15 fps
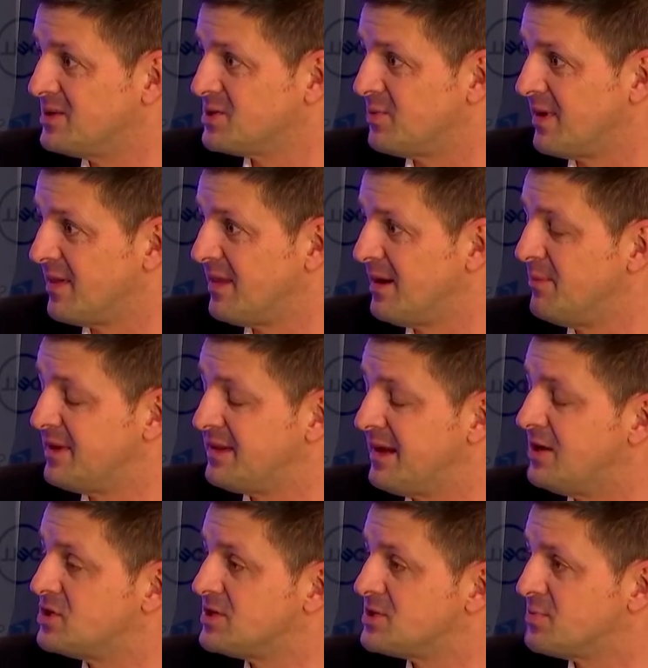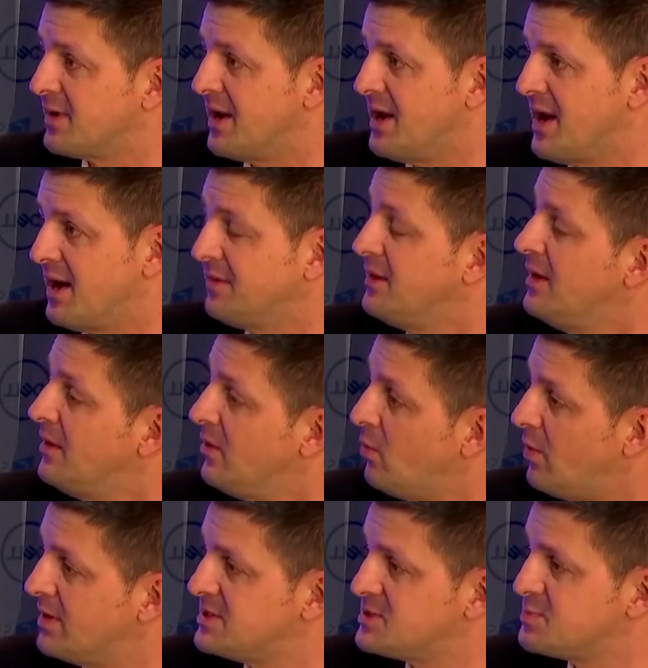So what are the limitations, what are not.
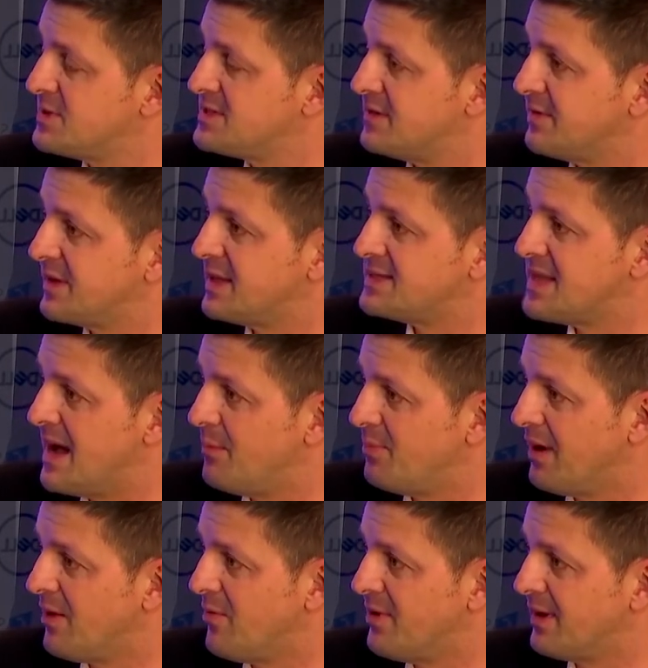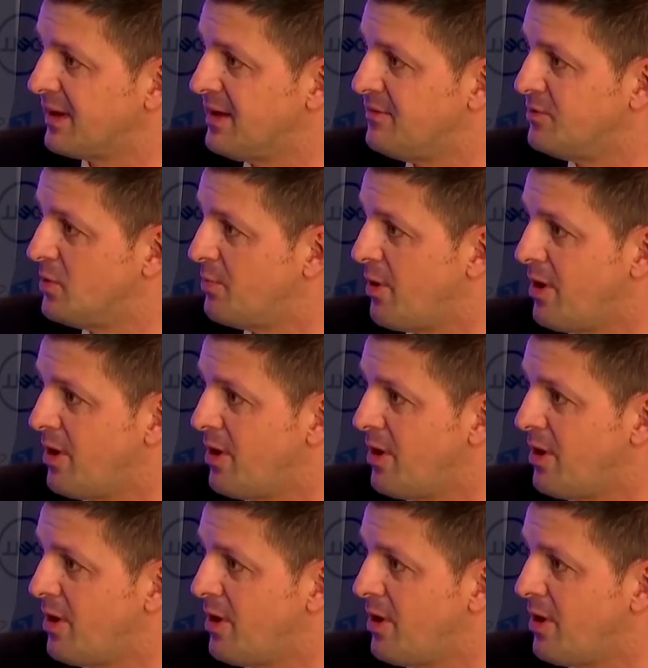One specific example I want to give you,